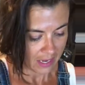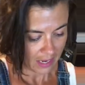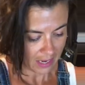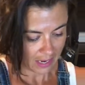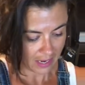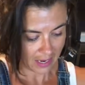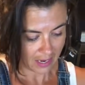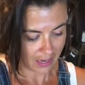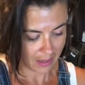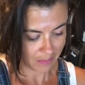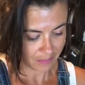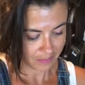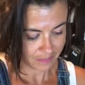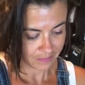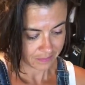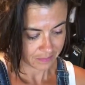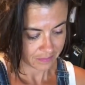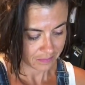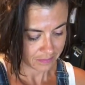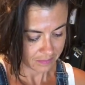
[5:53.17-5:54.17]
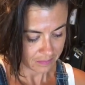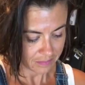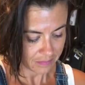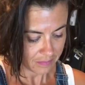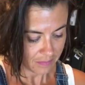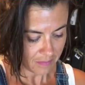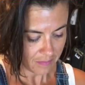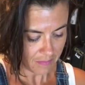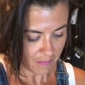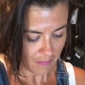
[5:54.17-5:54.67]
That's
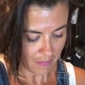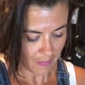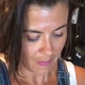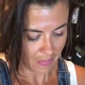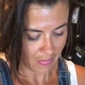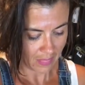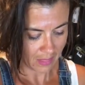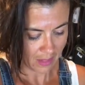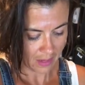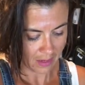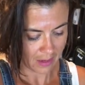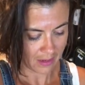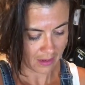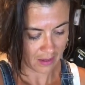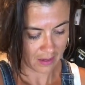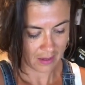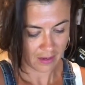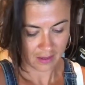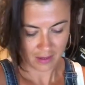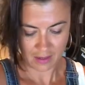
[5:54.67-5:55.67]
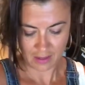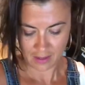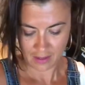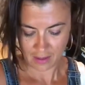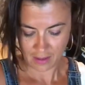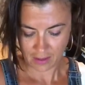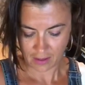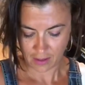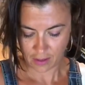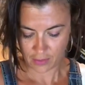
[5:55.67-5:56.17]
not how you make them.
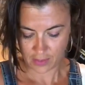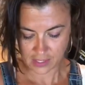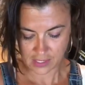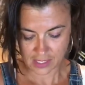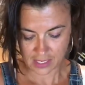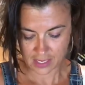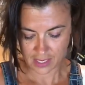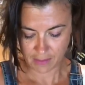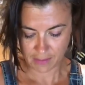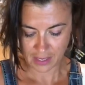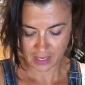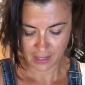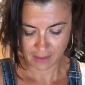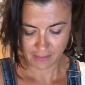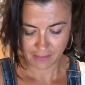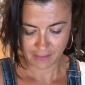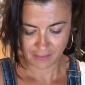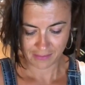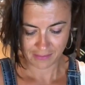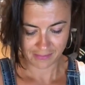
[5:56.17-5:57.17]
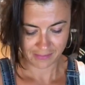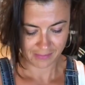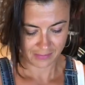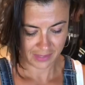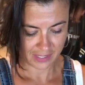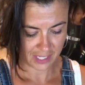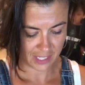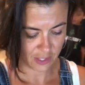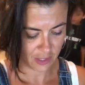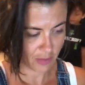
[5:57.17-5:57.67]
Oh, that's not how you make them?
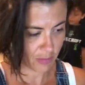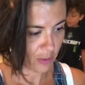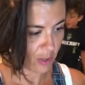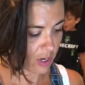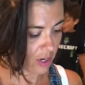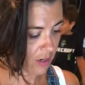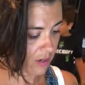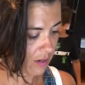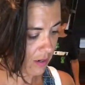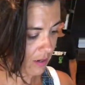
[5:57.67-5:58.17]
Did I do them wrong?